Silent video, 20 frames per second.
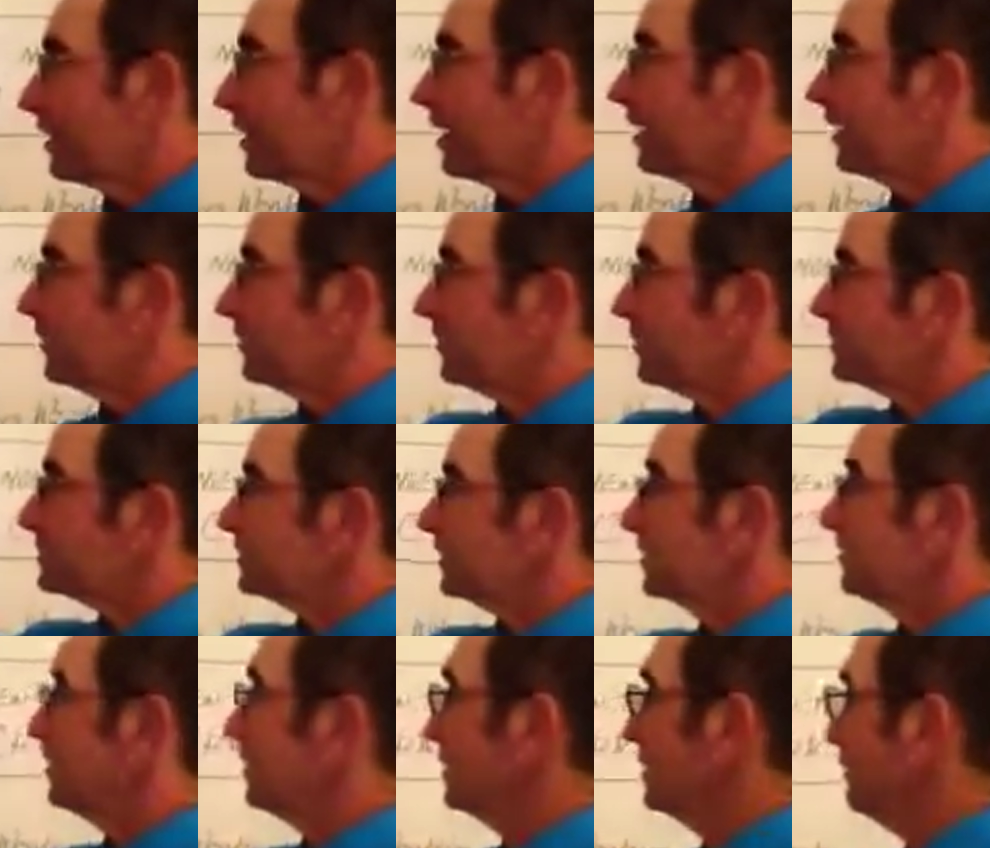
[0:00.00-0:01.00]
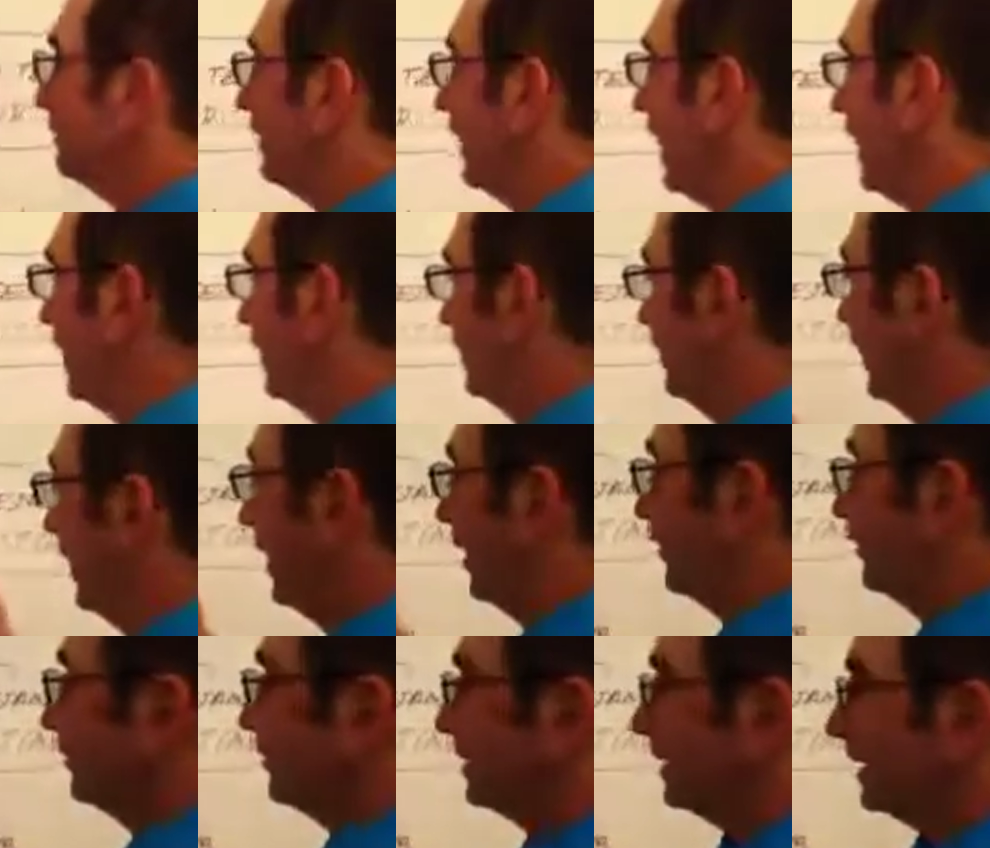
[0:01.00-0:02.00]
here. This can be divided
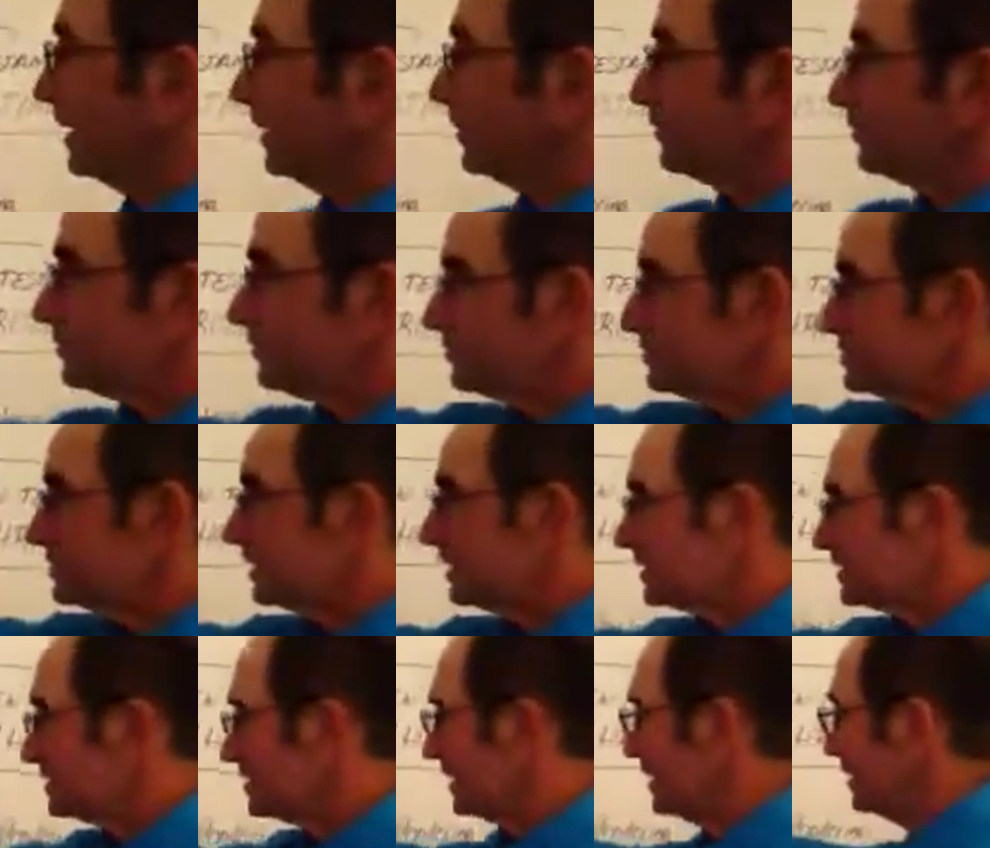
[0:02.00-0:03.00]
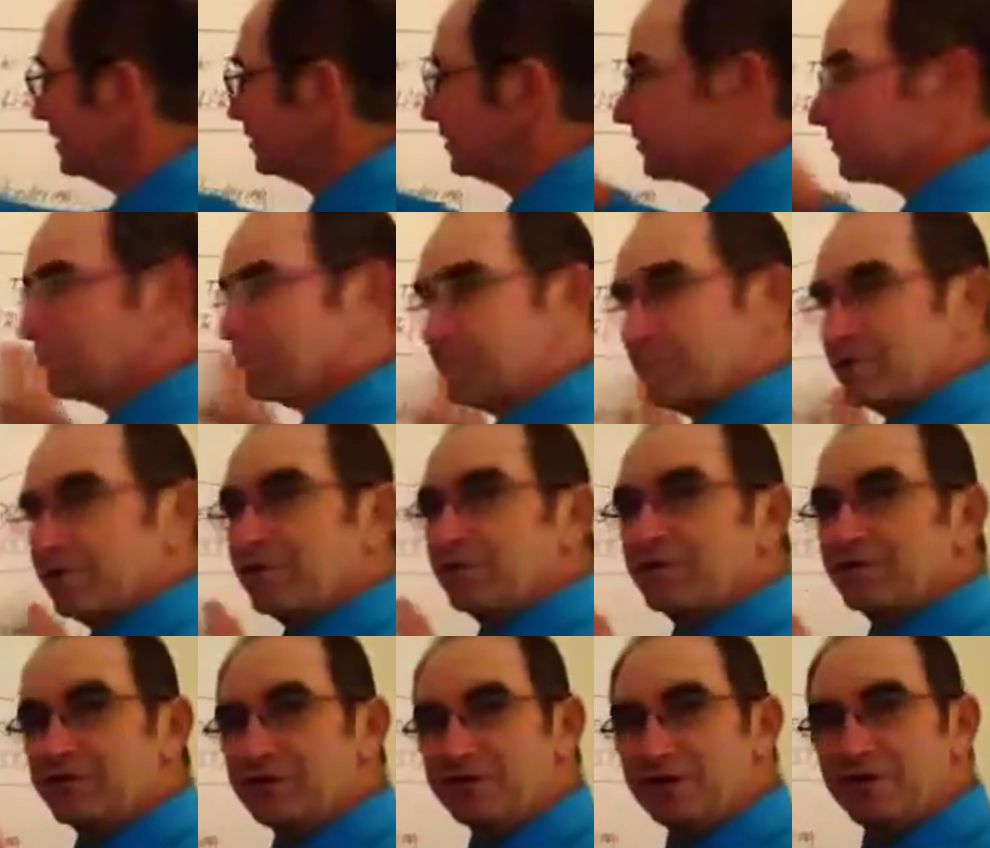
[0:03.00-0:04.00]
down into 16
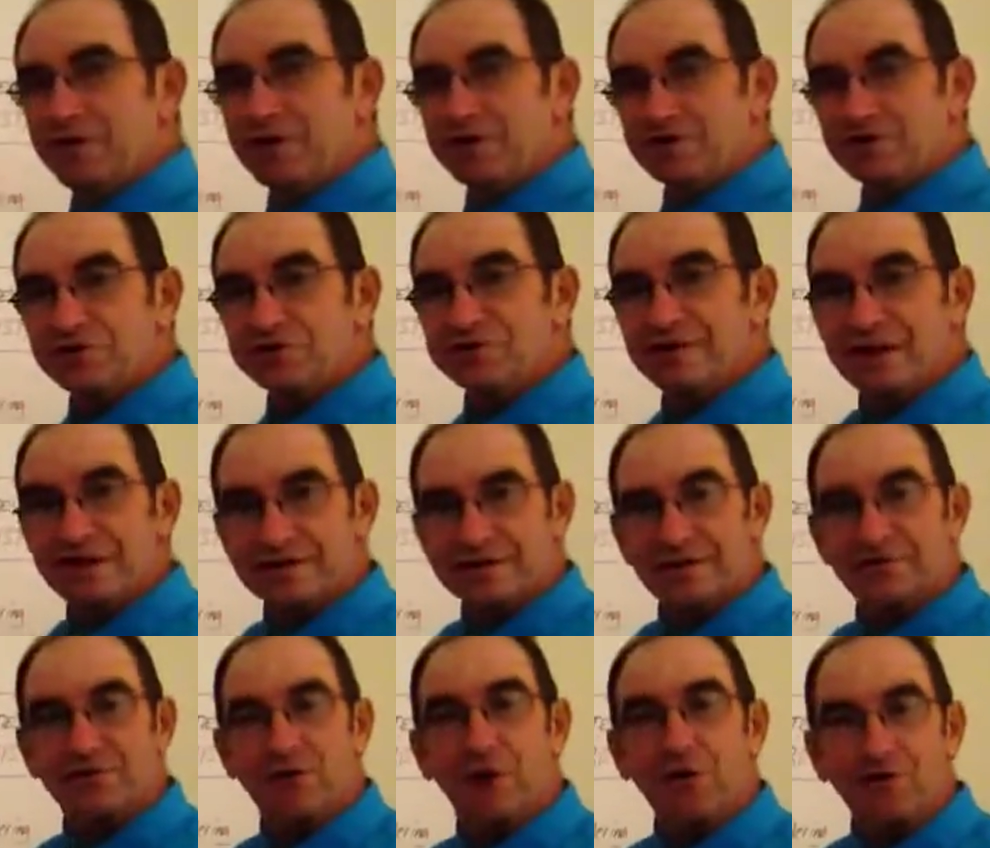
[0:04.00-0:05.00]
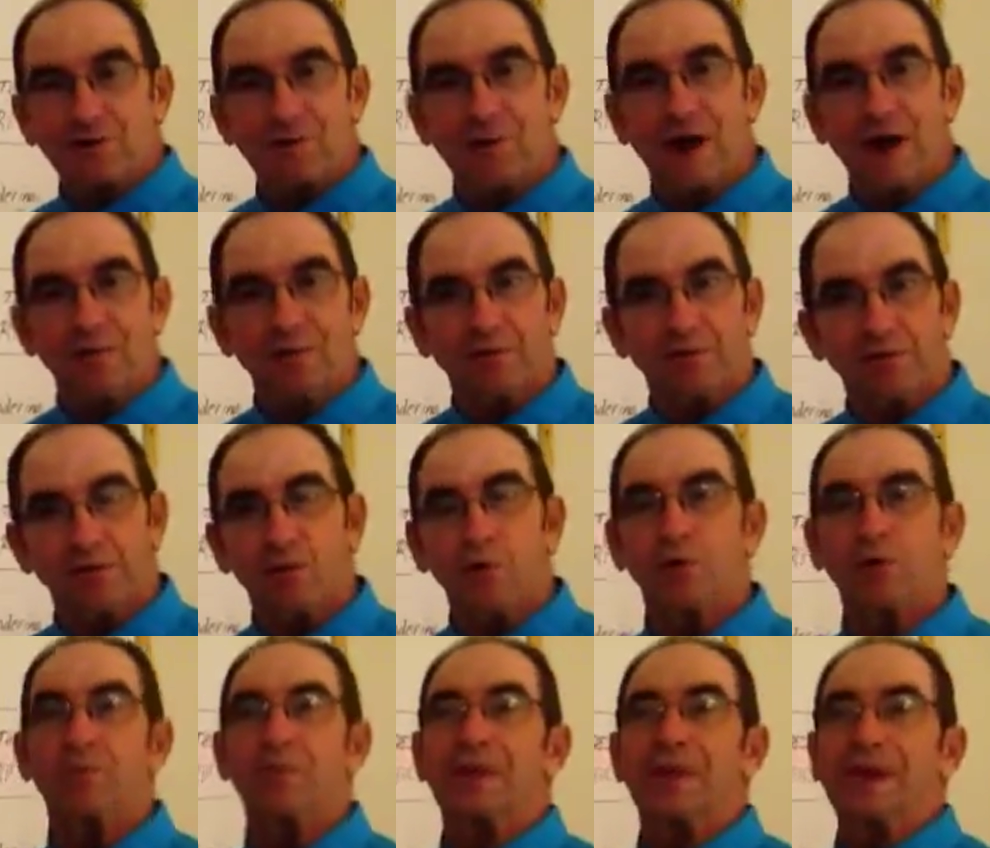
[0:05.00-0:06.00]
divisions, as I've talked about
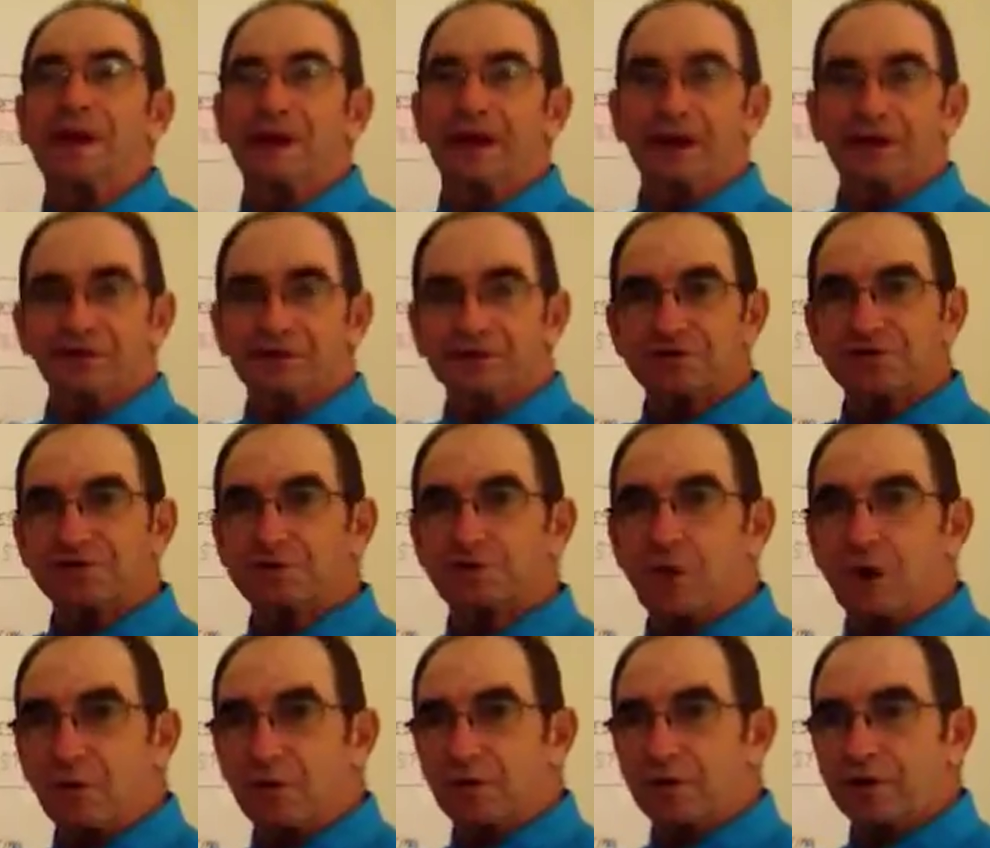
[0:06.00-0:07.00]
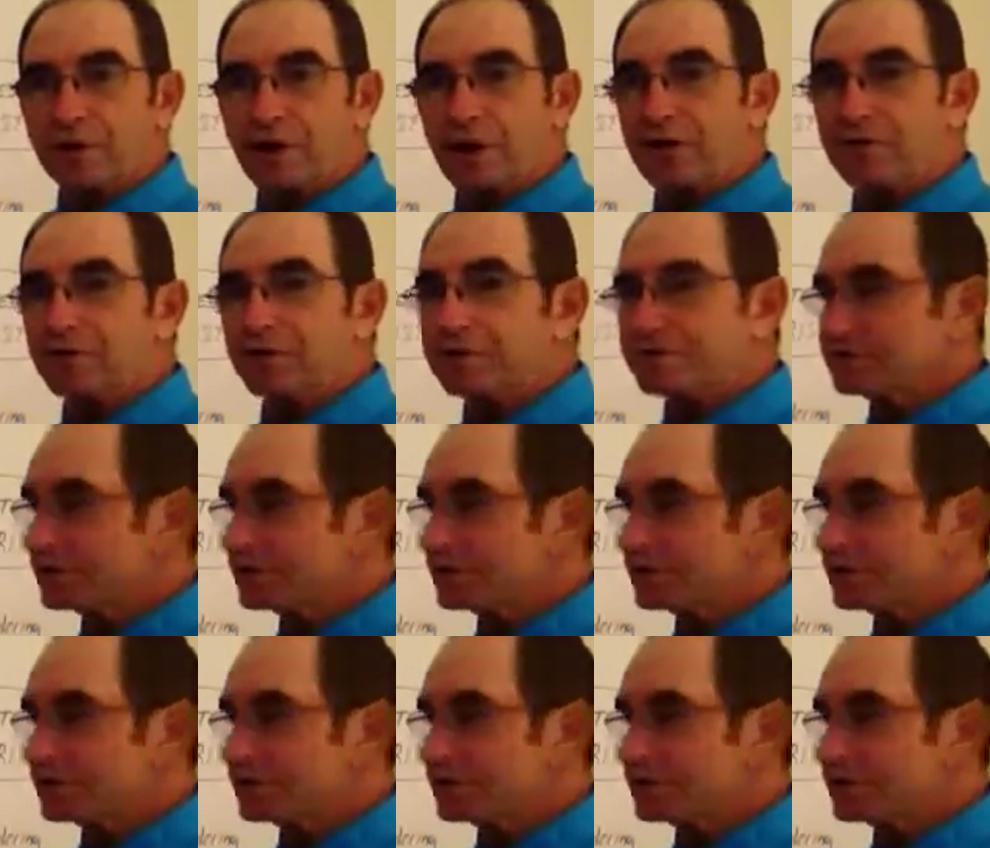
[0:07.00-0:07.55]
before, and this is what we're covering.